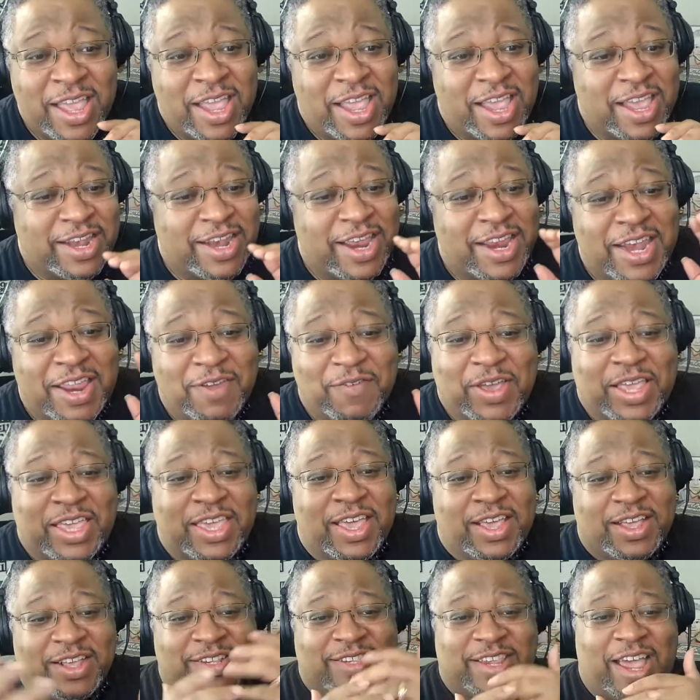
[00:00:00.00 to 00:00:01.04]
It, didn't even
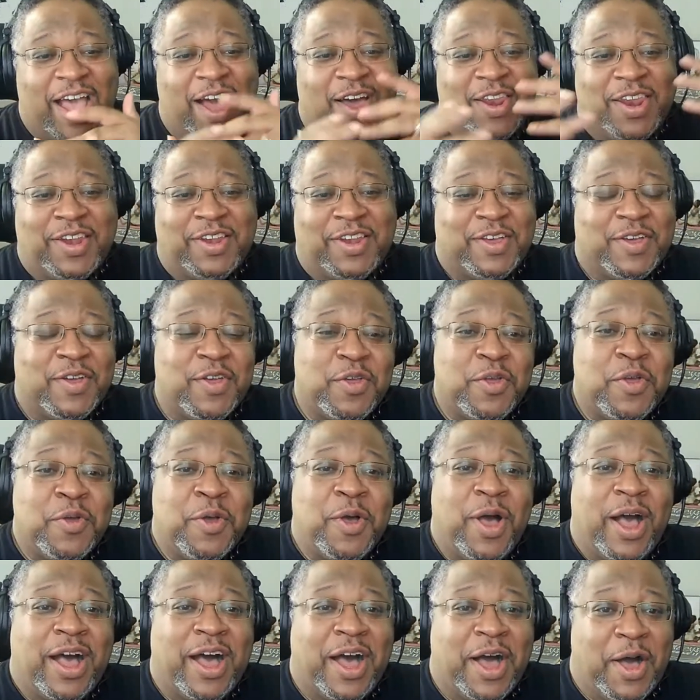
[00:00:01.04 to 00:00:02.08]
kick us out of the
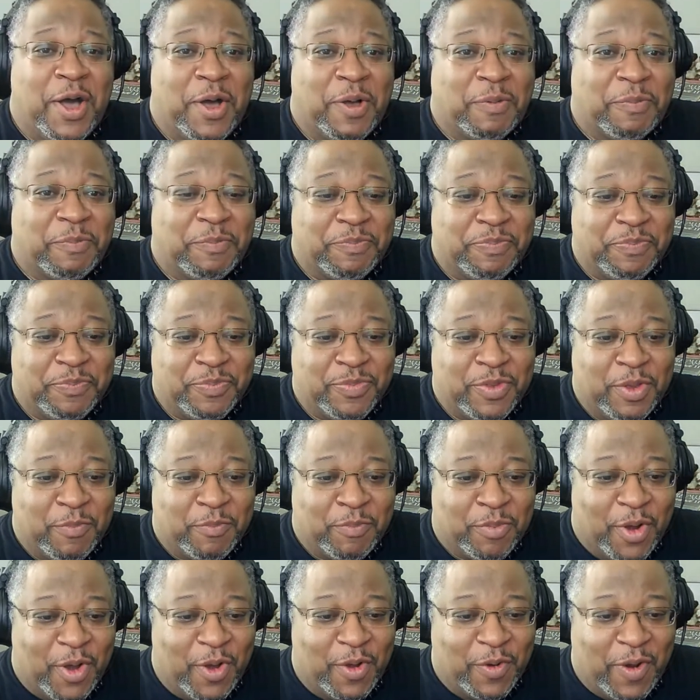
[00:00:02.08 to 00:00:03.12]
uh,
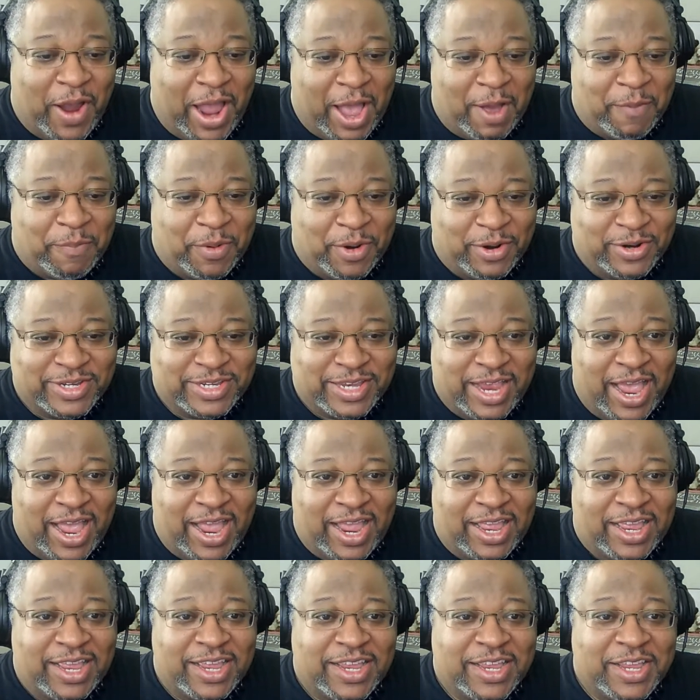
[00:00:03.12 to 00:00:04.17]
program per
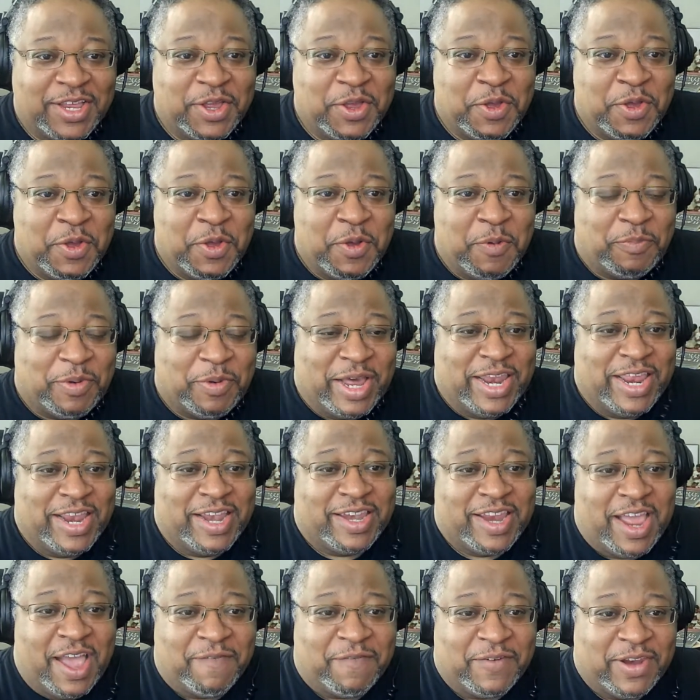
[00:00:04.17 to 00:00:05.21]
se, but
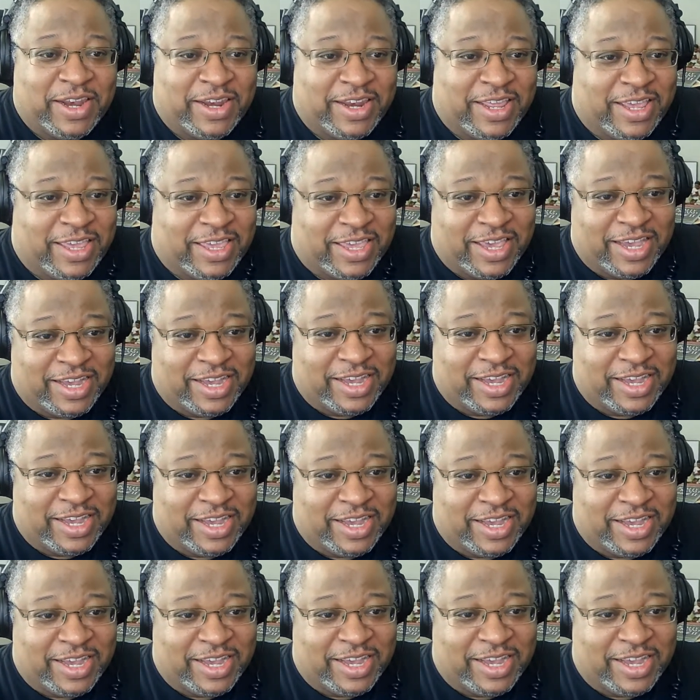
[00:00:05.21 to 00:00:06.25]
it definitely kicked
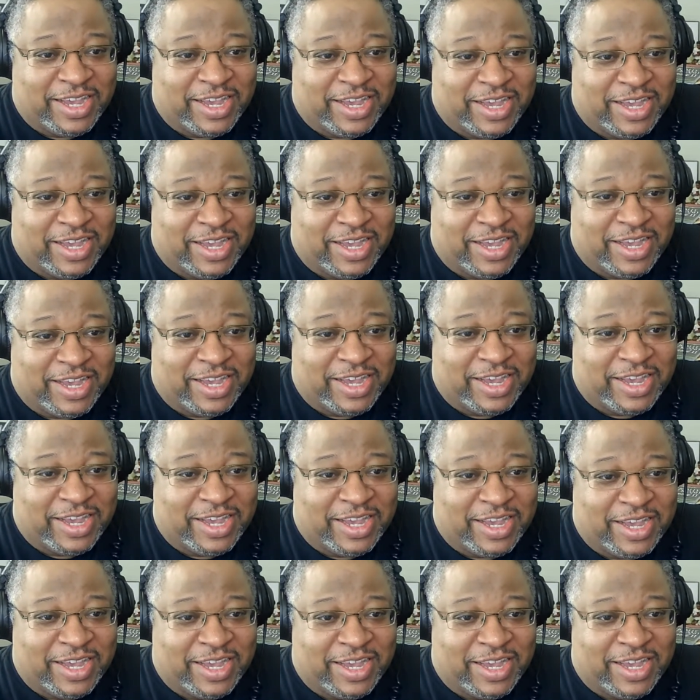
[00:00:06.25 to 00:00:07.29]
us out of the
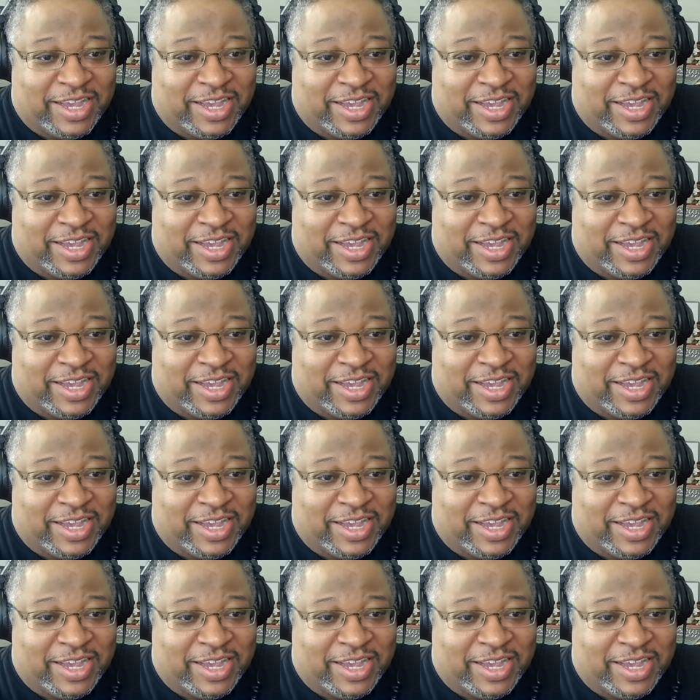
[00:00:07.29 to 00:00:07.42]
system.